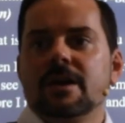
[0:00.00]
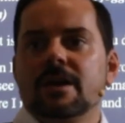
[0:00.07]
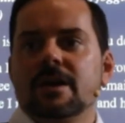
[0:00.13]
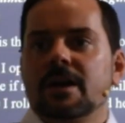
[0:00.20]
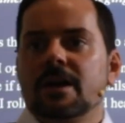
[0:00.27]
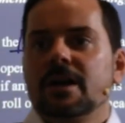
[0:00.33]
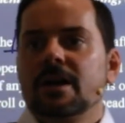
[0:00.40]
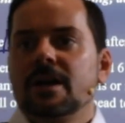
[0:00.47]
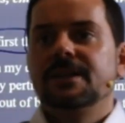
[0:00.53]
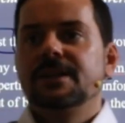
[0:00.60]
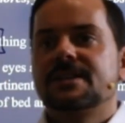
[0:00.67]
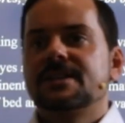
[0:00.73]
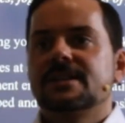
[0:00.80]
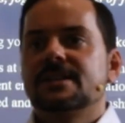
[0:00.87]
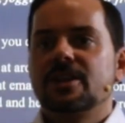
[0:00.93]
Adil
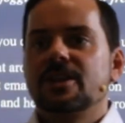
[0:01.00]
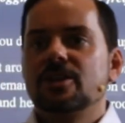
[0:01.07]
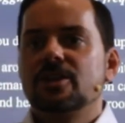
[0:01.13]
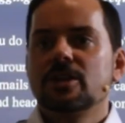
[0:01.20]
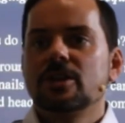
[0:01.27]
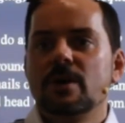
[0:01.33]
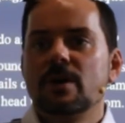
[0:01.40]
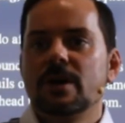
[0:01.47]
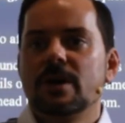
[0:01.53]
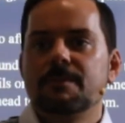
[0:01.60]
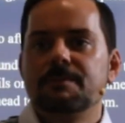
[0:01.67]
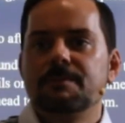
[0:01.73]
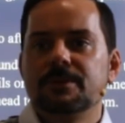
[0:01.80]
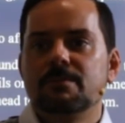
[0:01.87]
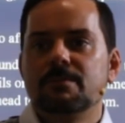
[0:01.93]
says, I usually wake up
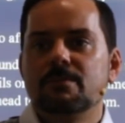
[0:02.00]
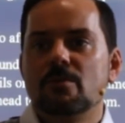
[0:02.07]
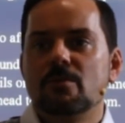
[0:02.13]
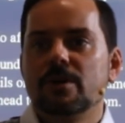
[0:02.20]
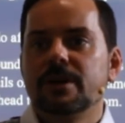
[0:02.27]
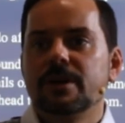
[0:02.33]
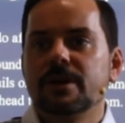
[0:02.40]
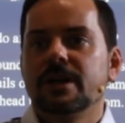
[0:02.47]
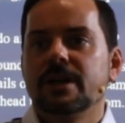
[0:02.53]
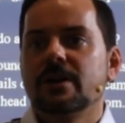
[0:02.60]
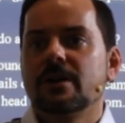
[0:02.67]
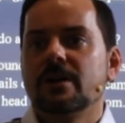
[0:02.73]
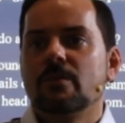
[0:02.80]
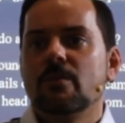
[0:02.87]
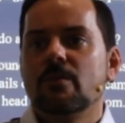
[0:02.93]
in the
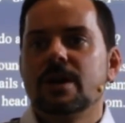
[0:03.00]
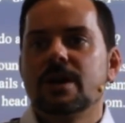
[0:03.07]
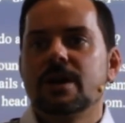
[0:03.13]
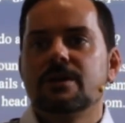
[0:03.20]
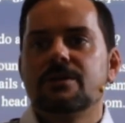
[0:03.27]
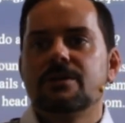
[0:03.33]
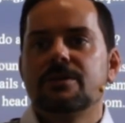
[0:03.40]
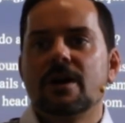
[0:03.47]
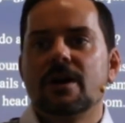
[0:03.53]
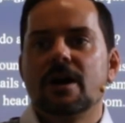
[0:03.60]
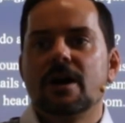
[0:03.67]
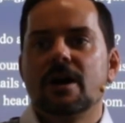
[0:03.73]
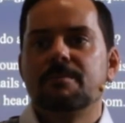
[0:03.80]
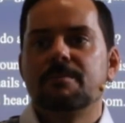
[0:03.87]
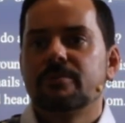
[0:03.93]
morning with a
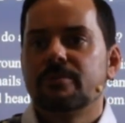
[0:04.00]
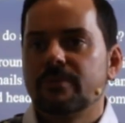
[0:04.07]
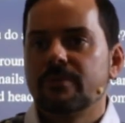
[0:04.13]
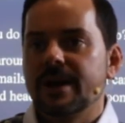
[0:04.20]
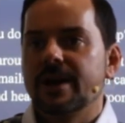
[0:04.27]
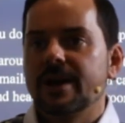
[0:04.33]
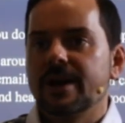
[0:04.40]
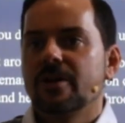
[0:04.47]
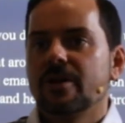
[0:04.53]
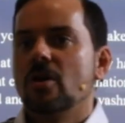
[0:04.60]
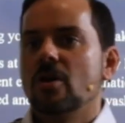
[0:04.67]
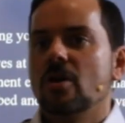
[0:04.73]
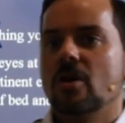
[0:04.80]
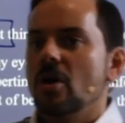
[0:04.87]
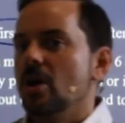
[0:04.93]
prayer
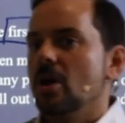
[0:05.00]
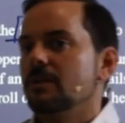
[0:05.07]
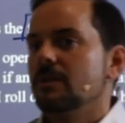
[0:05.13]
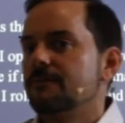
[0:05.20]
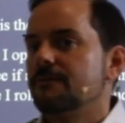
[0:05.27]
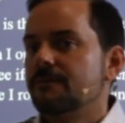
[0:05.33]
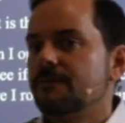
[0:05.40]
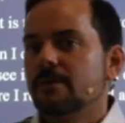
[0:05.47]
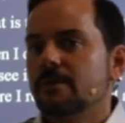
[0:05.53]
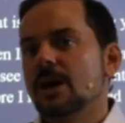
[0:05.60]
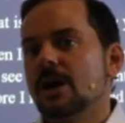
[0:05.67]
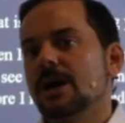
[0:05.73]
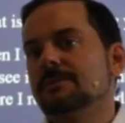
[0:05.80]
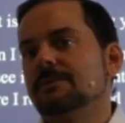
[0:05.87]
call. For what?